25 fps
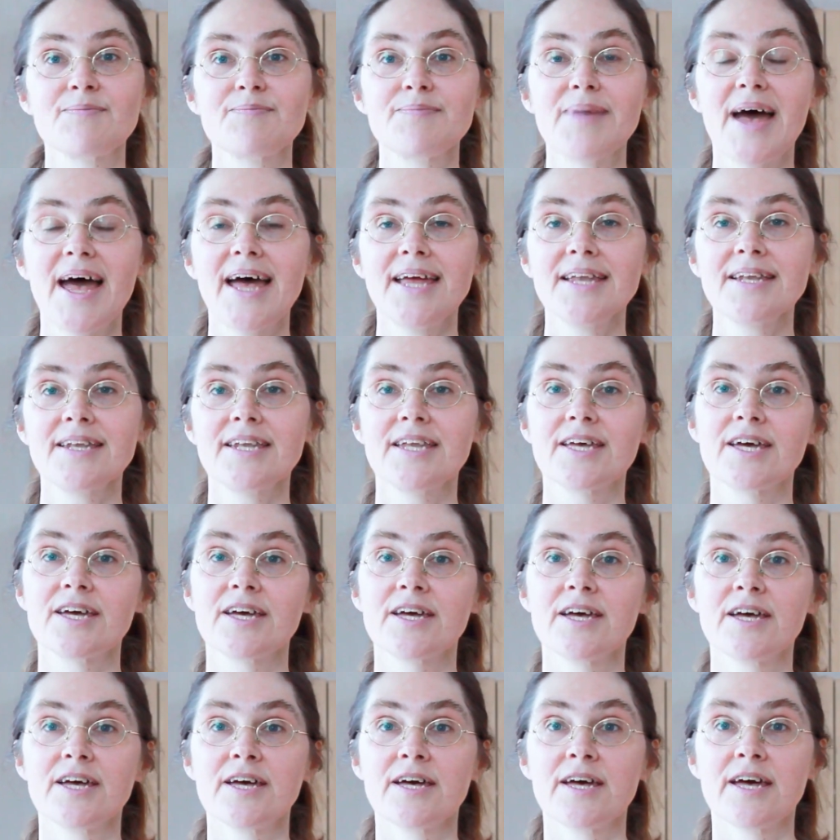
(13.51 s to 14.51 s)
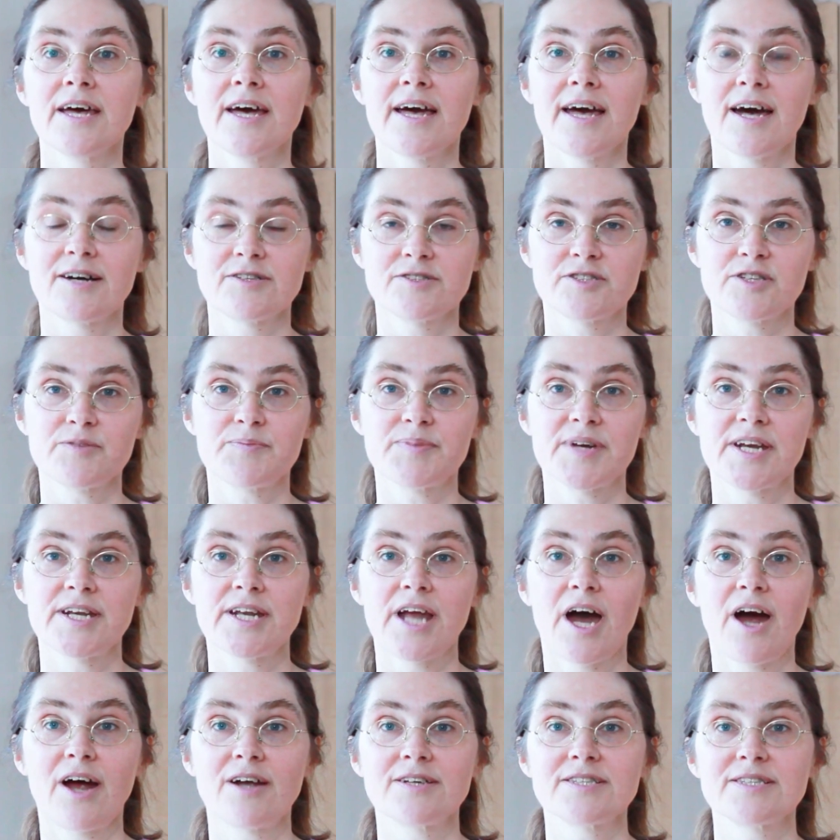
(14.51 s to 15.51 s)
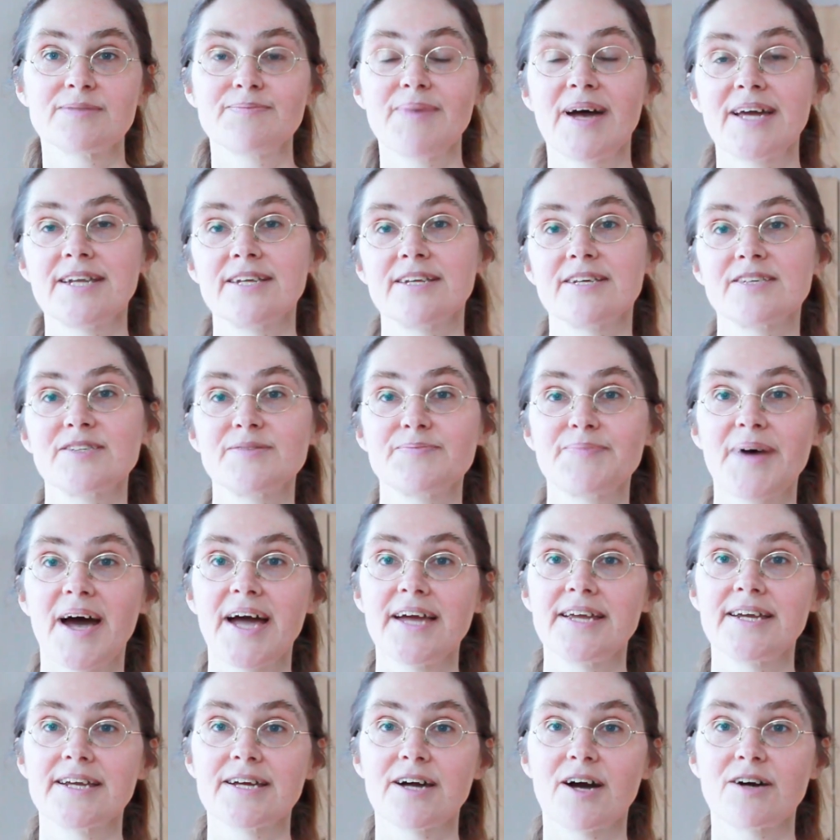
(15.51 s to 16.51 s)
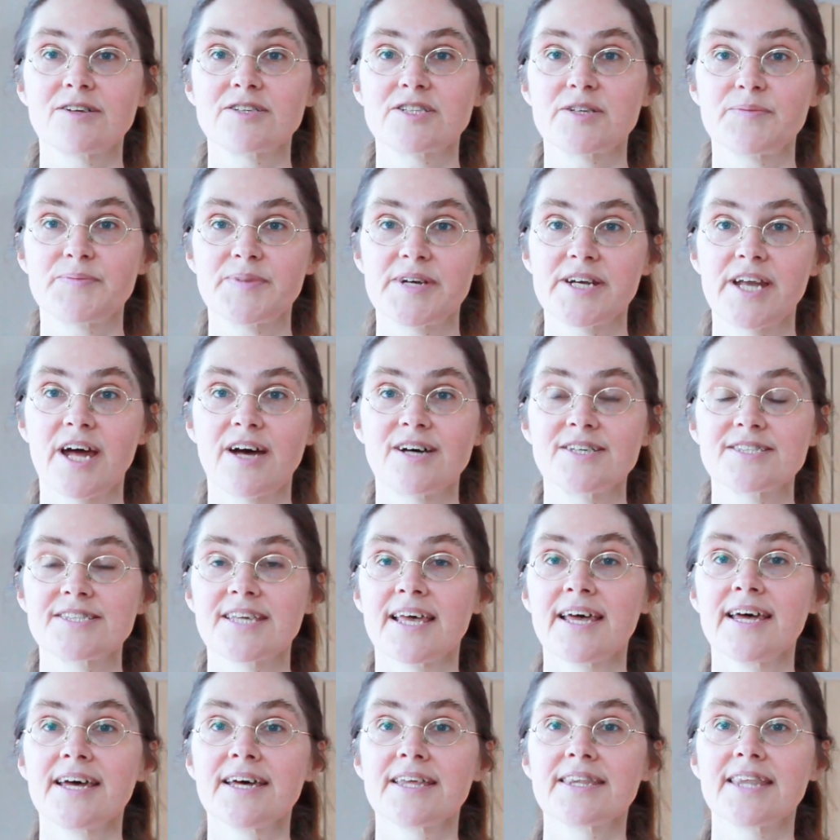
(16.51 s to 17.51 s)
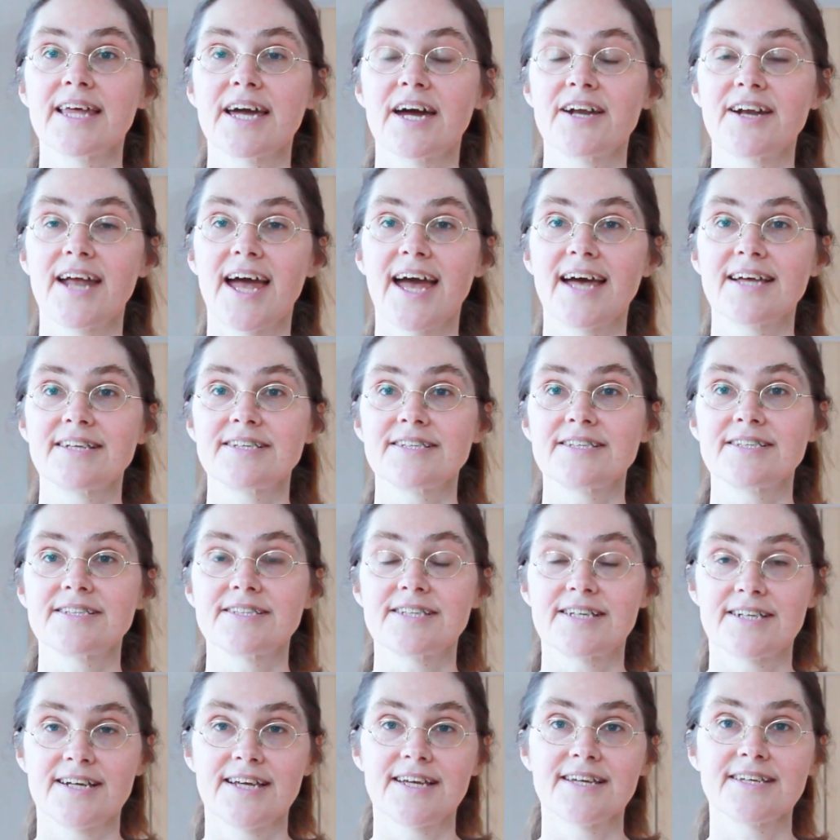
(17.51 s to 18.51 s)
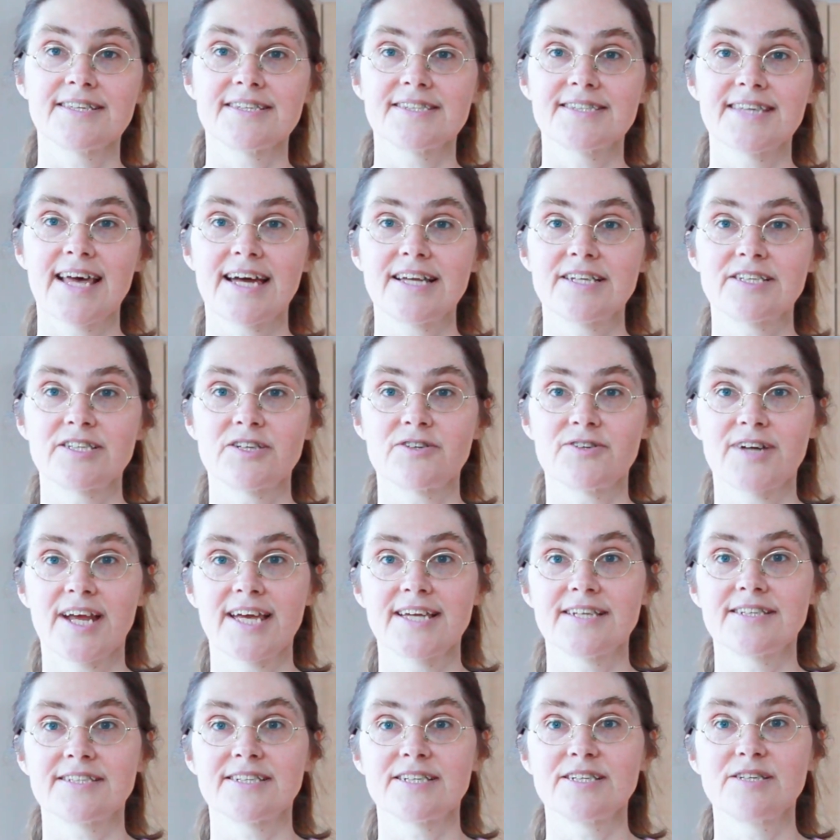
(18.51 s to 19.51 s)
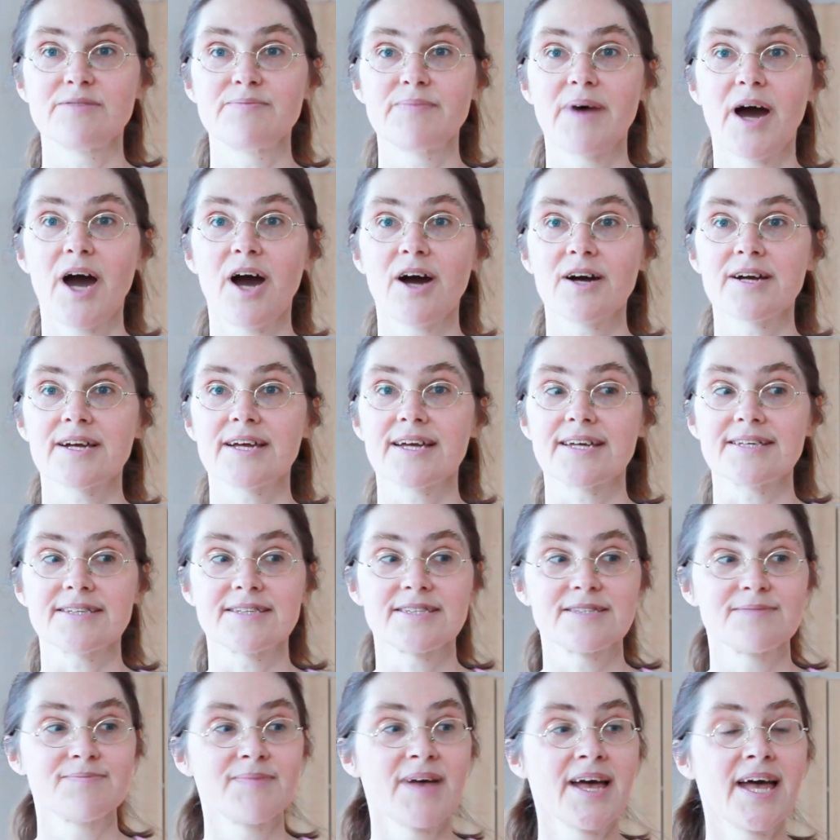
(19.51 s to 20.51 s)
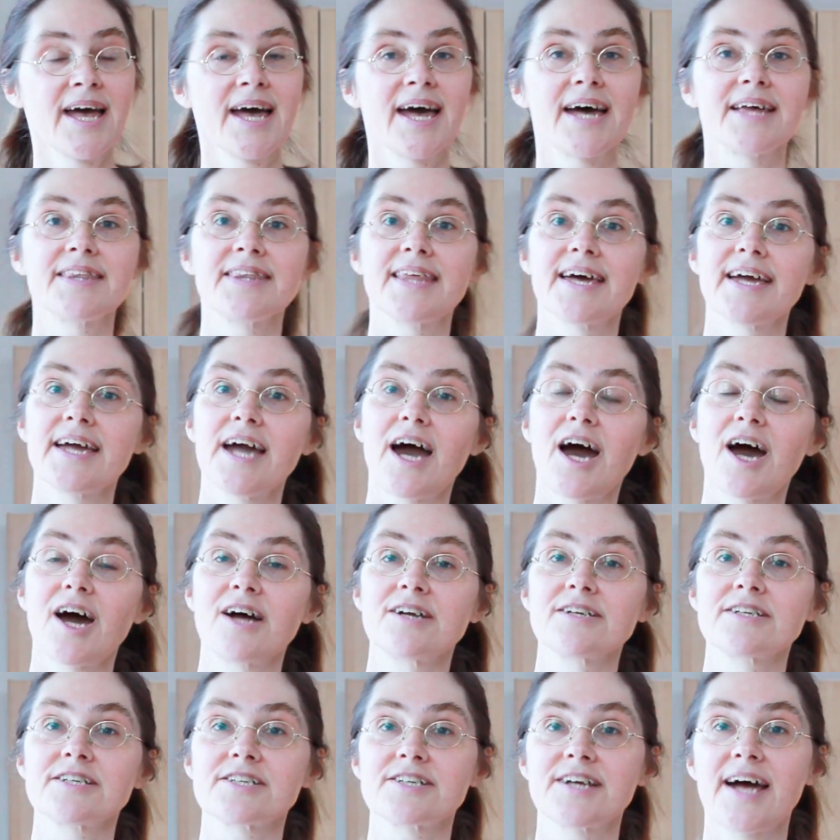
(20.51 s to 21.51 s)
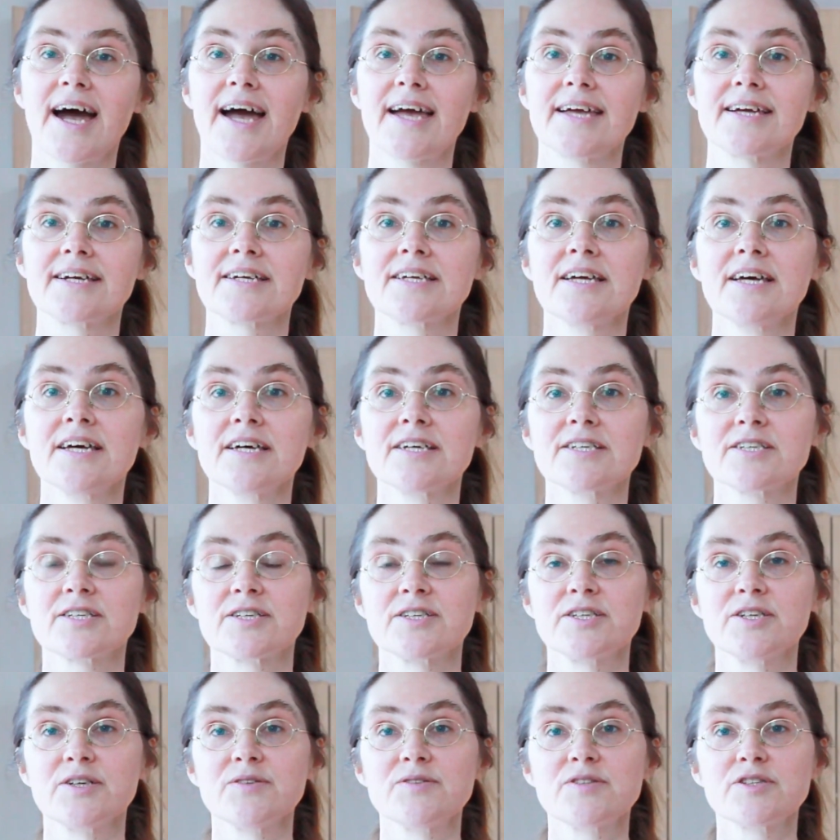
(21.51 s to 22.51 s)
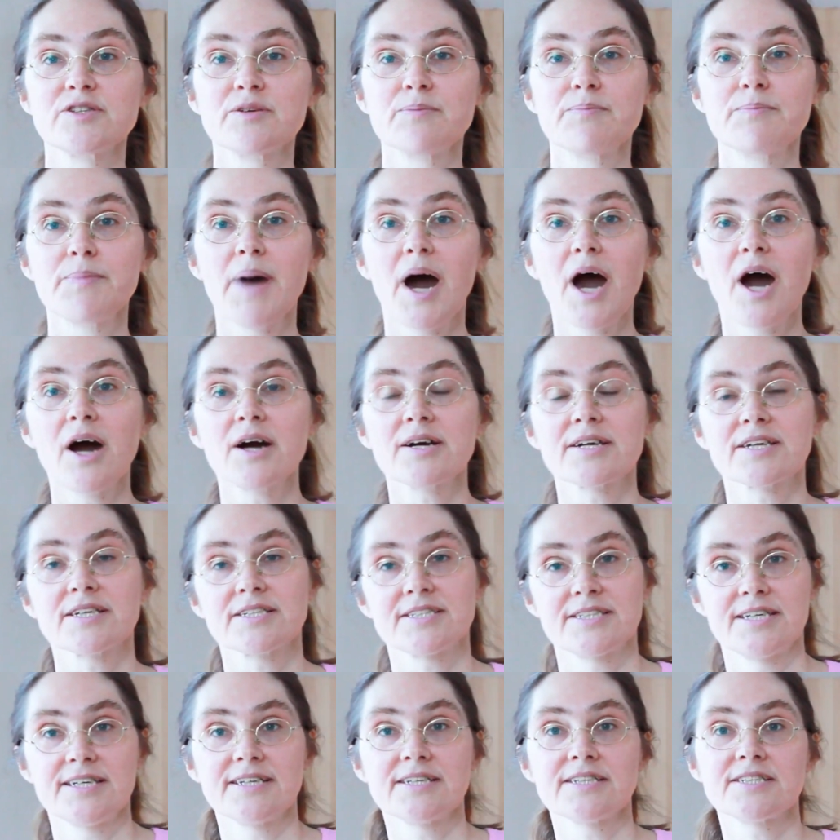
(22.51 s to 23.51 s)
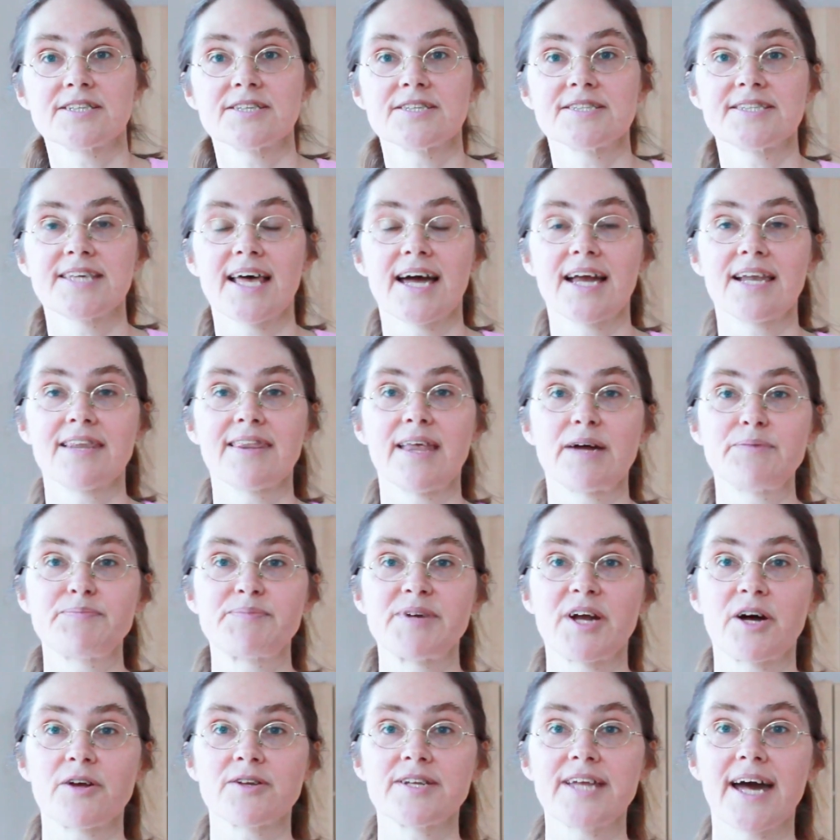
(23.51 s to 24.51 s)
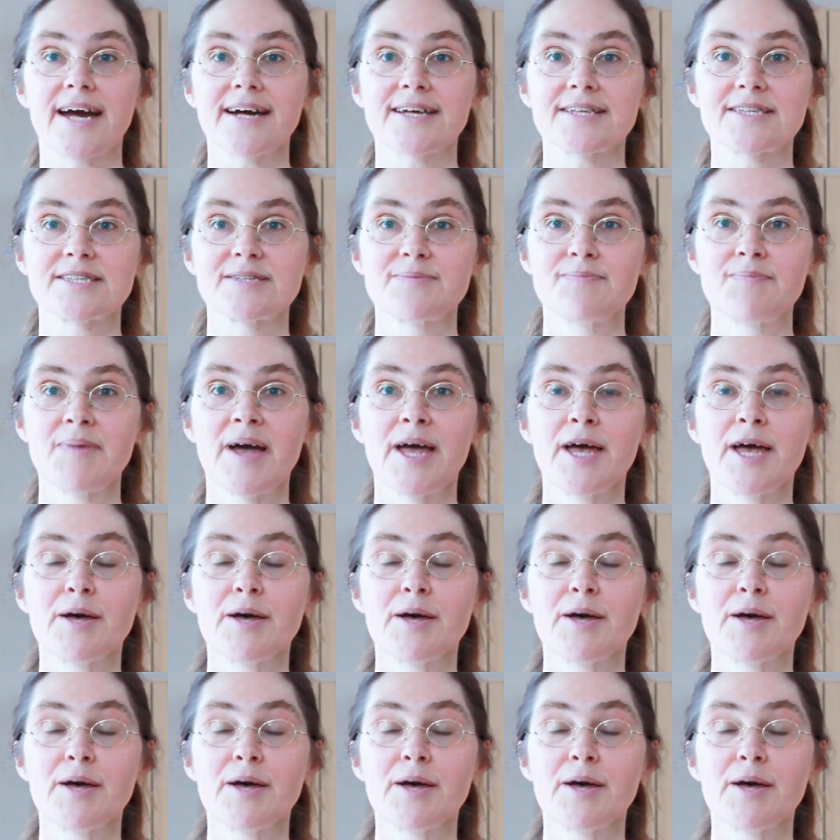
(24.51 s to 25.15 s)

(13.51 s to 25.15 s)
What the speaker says: Many aspiring entrepreneurs, they are entering saturated markets and they are trying to use marketing to sell their products.